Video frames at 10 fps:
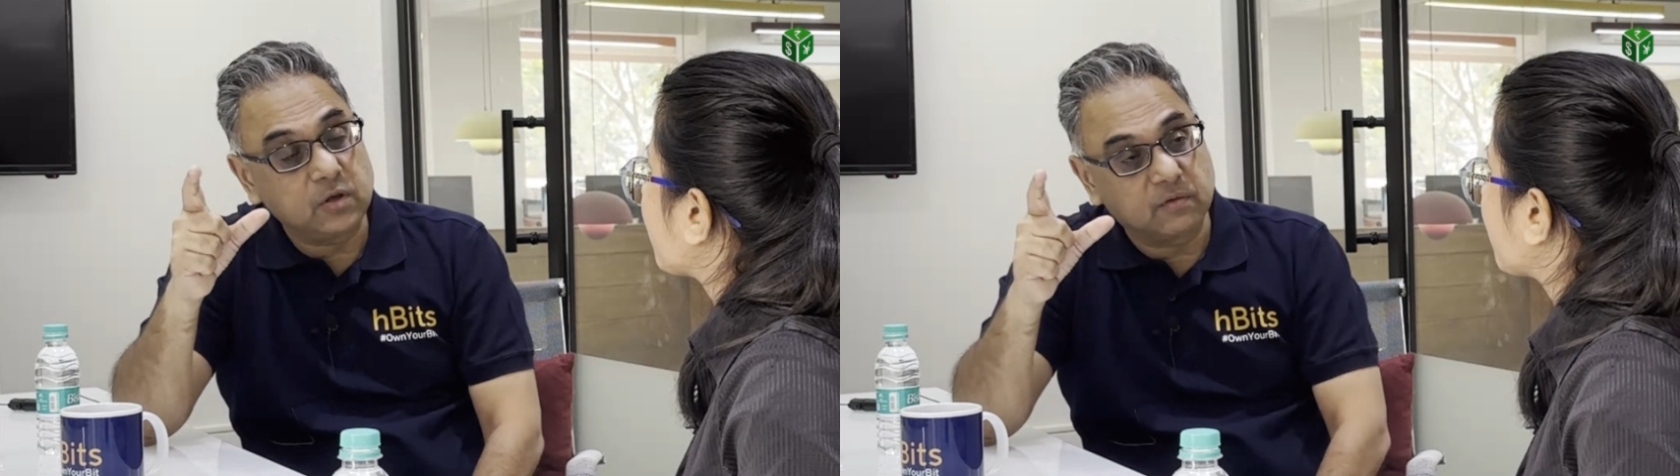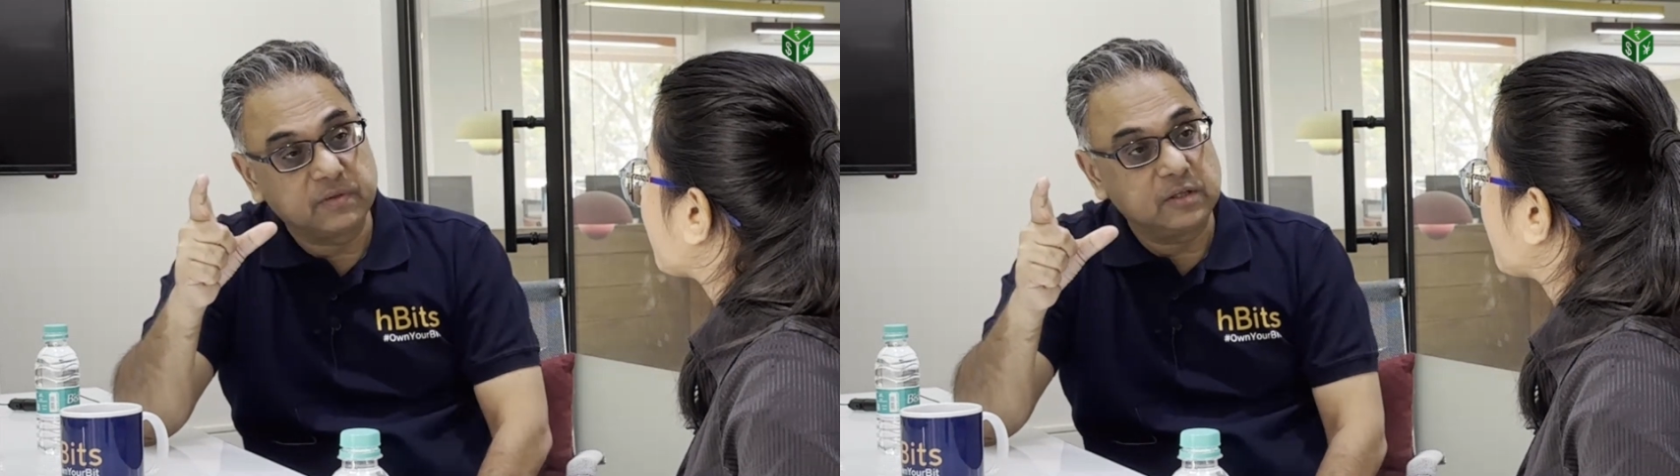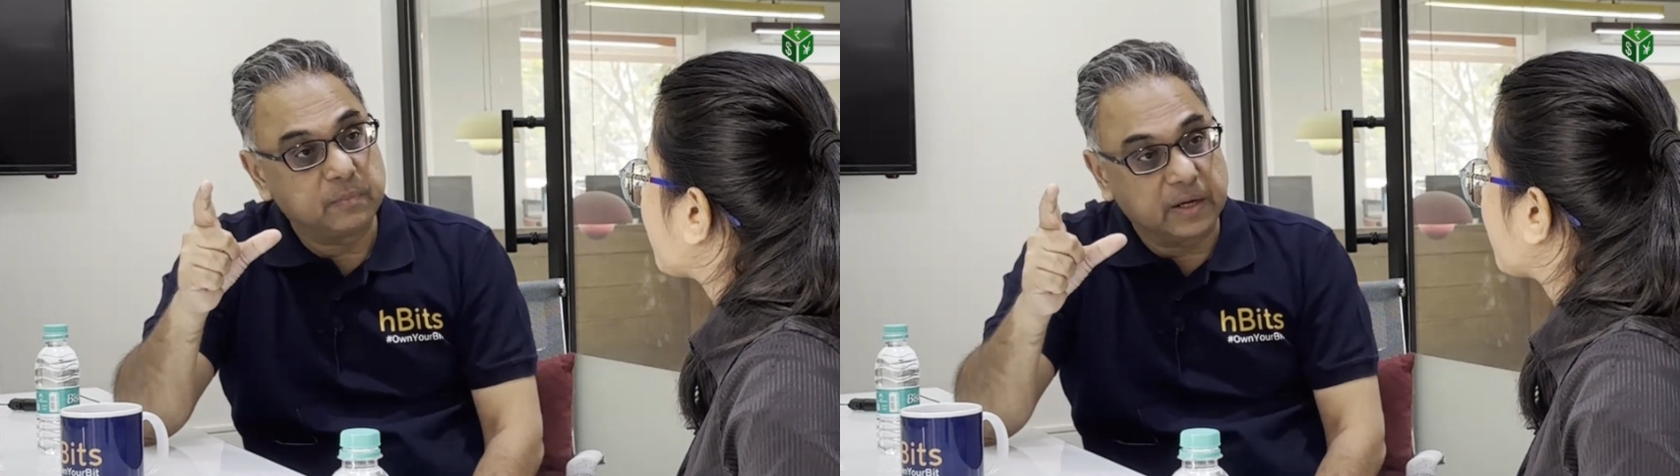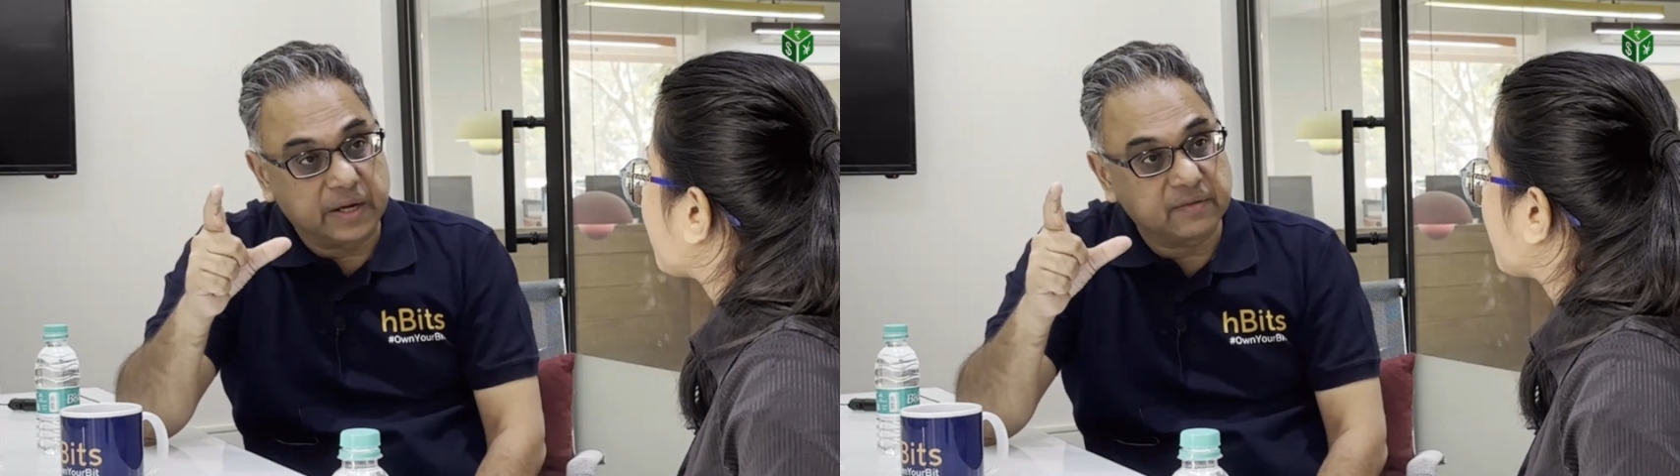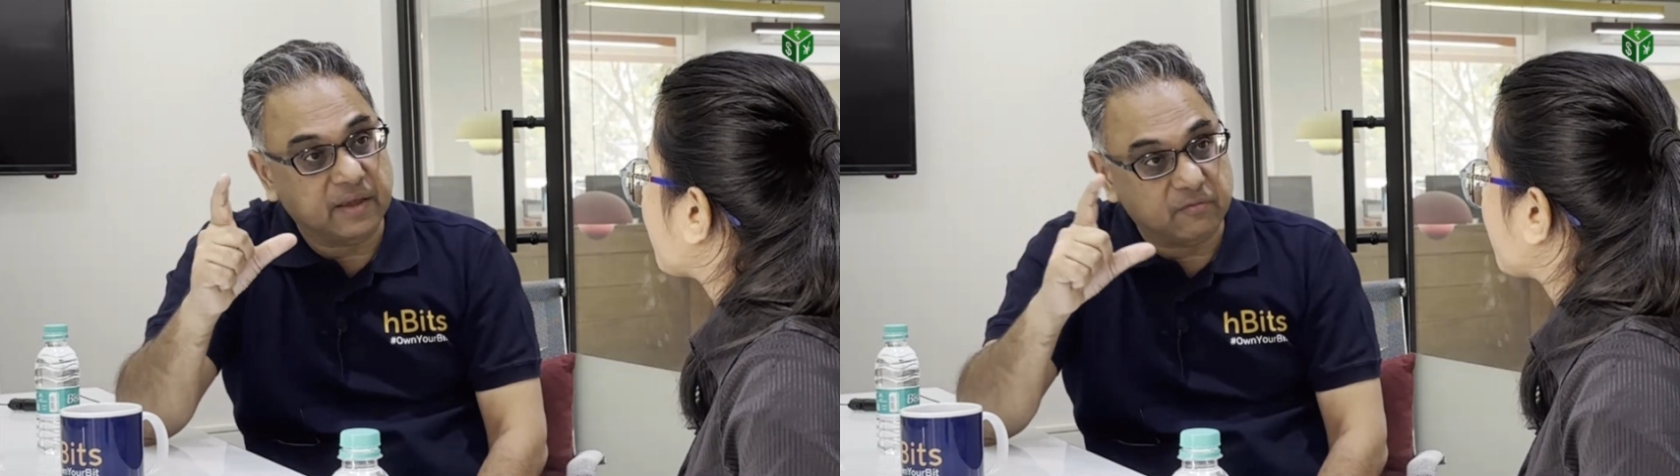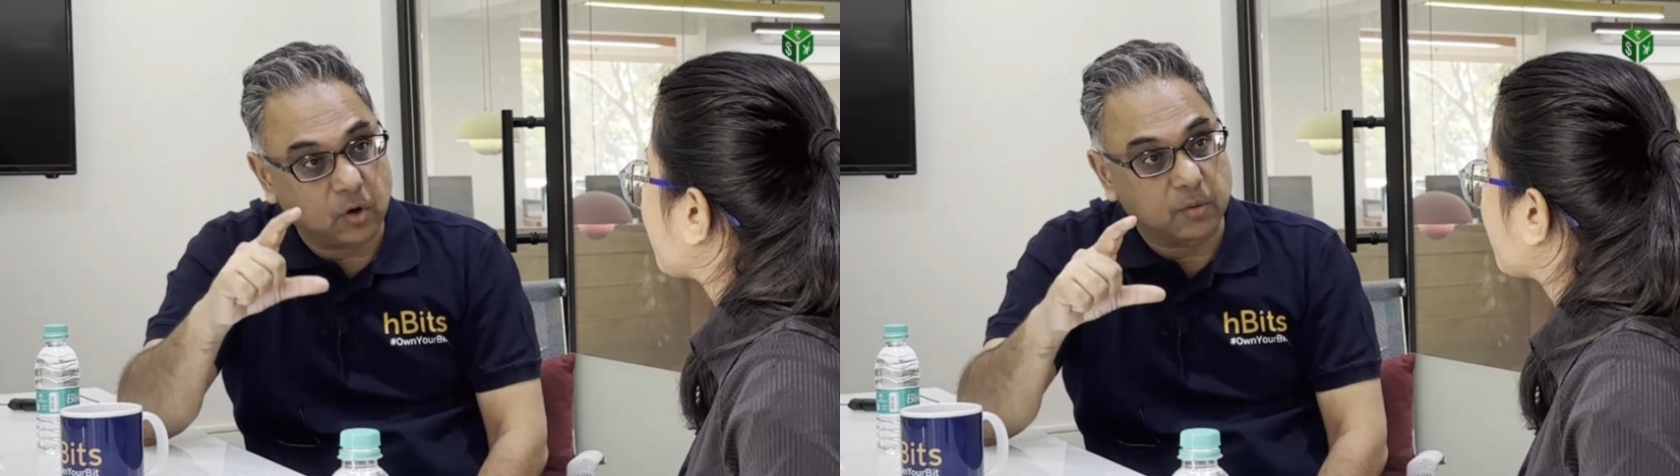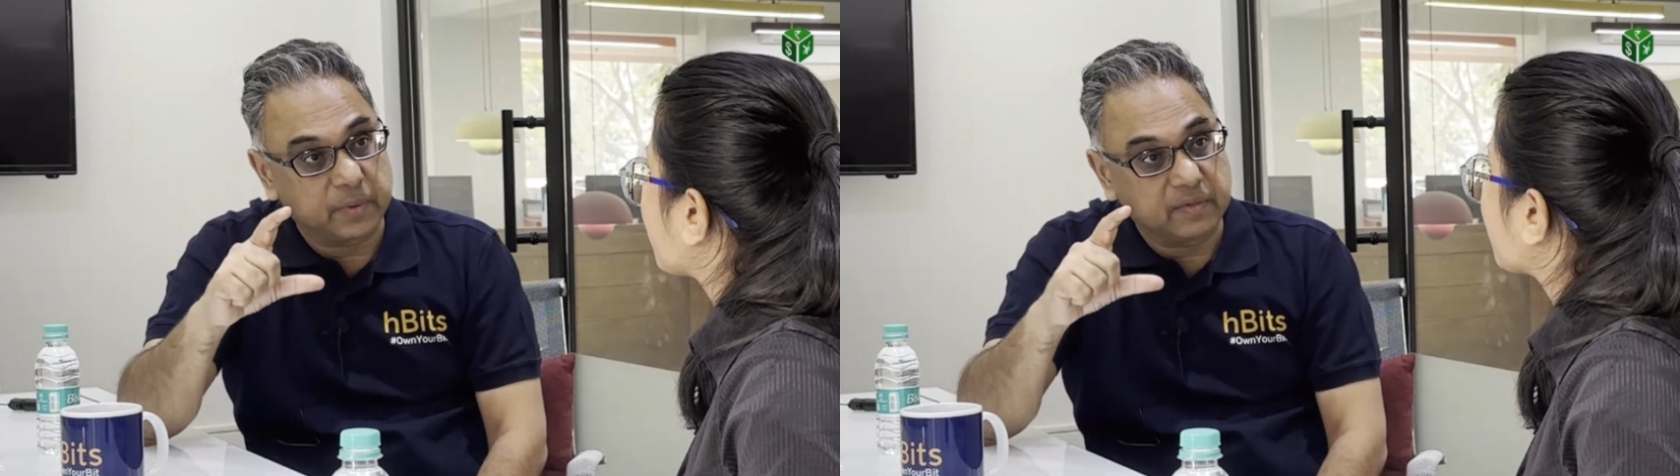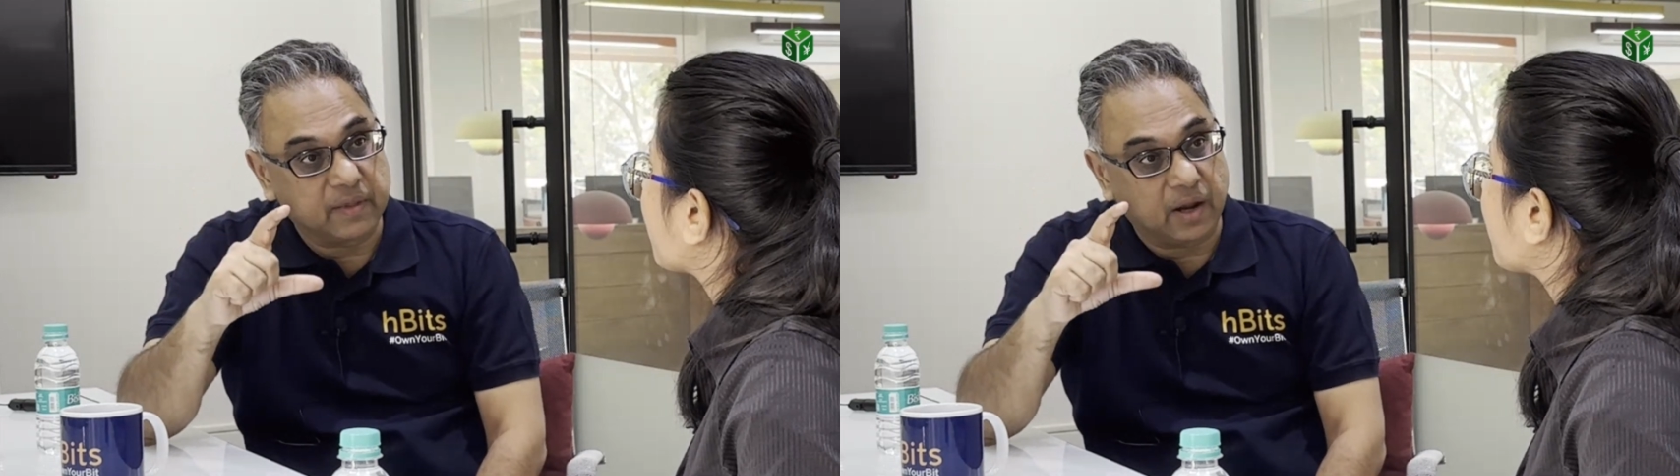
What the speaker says: buildings have not been there.